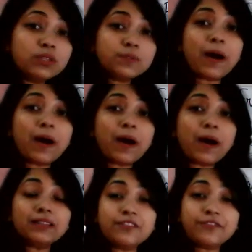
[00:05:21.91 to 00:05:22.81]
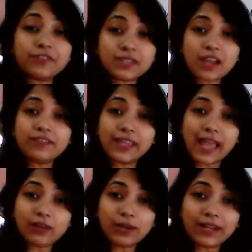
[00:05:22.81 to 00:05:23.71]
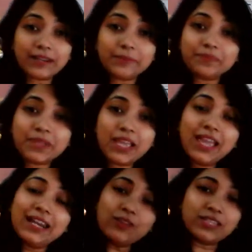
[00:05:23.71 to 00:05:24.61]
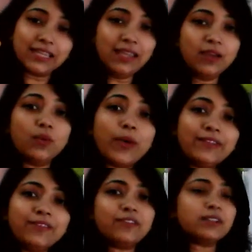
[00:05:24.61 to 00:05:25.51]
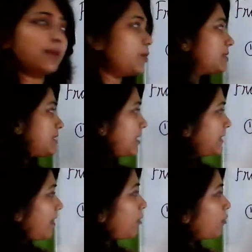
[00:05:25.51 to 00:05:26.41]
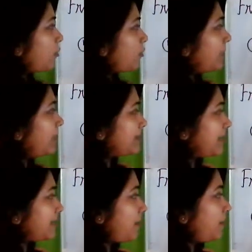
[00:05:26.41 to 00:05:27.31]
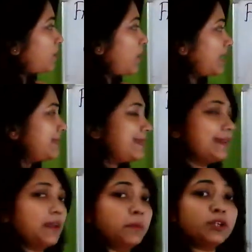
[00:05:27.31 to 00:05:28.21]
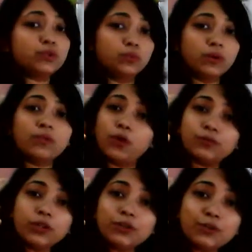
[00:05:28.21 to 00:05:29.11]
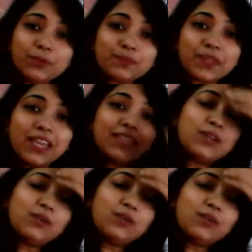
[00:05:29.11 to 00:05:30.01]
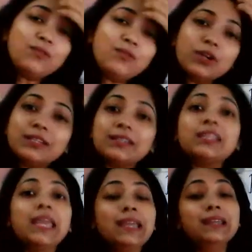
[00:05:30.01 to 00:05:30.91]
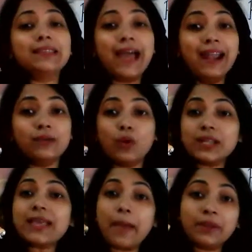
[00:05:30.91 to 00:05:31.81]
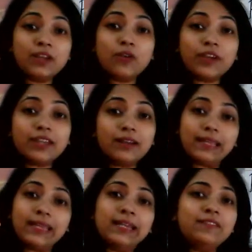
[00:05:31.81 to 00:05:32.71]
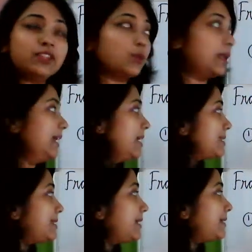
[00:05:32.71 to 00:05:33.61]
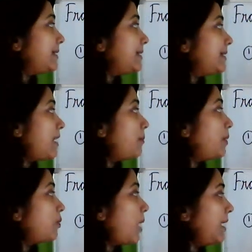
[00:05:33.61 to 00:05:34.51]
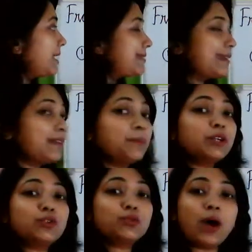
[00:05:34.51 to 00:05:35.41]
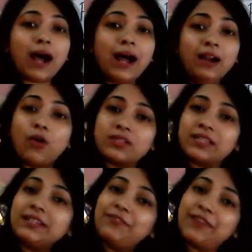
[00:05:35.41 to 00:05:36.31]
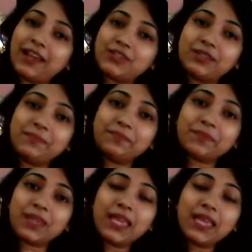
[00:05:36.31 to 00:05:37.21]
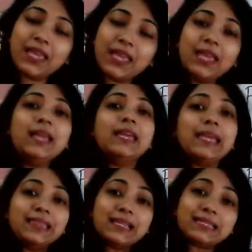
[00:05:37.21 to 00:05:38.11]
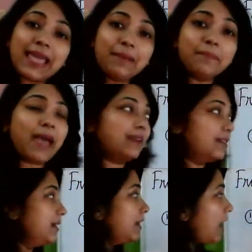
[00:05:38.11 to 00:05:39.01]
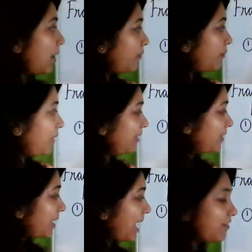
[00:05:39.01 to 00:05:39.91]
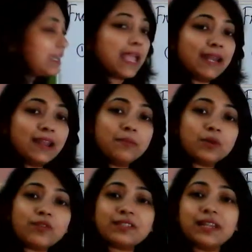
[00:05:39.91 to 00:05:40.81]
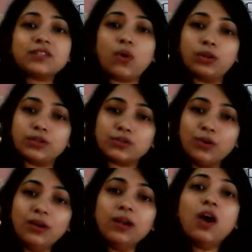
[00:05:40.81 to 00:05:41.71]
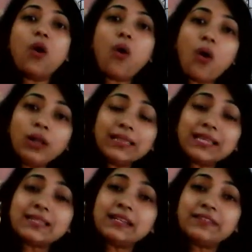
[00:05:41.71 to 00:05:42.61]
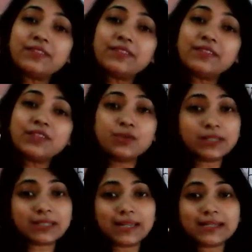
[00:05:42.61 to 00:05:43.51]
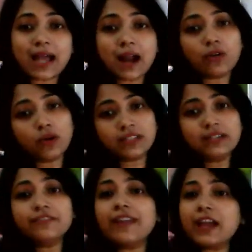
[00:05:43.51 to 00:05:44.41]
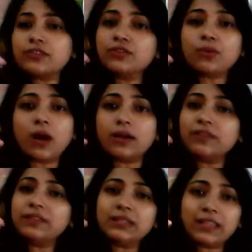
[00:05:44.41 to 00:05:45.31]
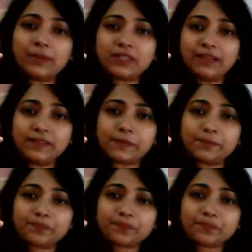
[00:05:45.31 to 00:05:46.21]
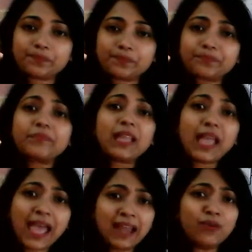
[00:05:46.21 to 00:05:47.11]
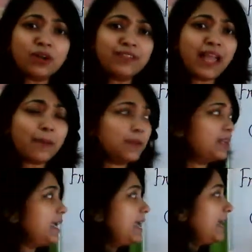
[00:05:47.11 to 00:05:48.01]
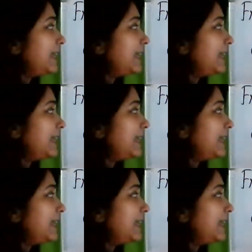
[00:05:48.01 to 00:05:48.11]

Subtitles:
Whose path difference are we calculating? Now see, when we were, suppose there are only slit number 1 and slit number 2. What would you do? You would think that what is happening over here? Individually, slit number 1 and slit number 2 are causing diffraction. In the same manner, when we are having n number of slits also, all these individual slits are causing diffraction to occur within themselves. And what will happen?